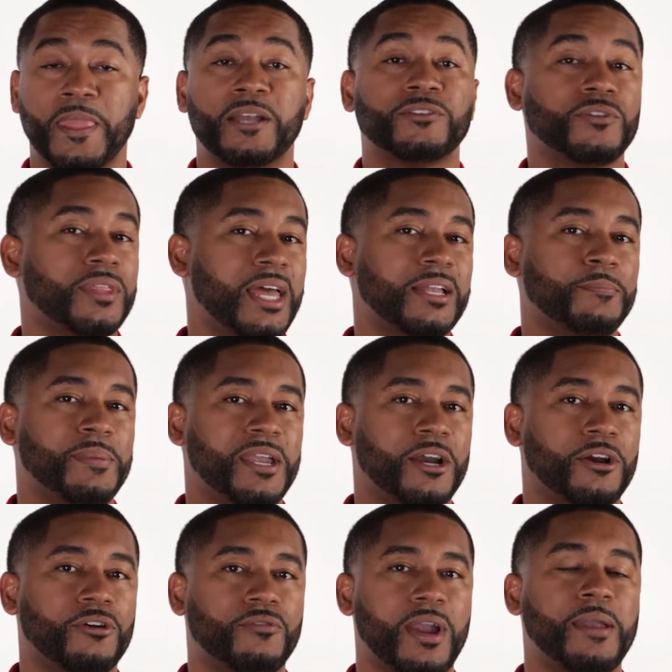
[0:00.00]
So that'll be a
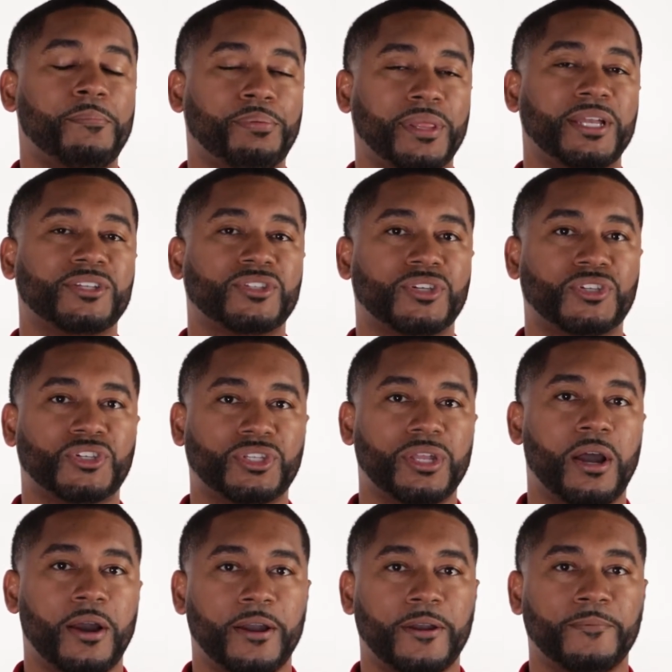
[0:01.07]
great place to
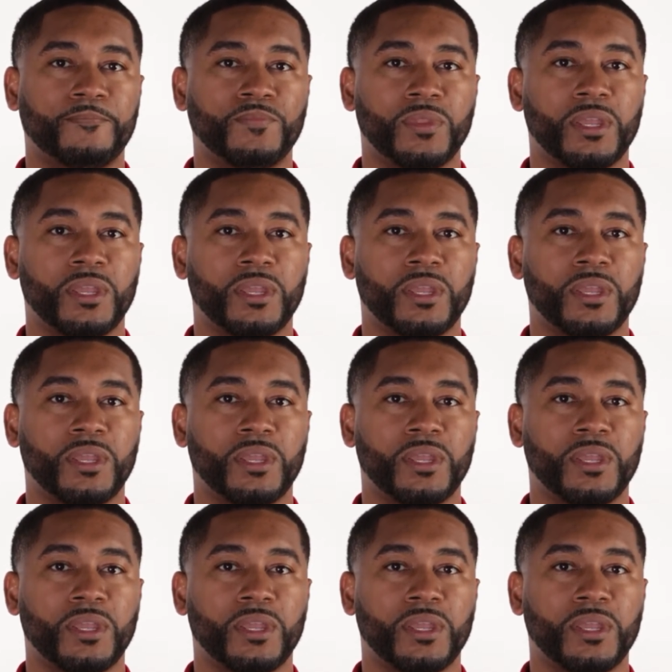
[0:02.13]
start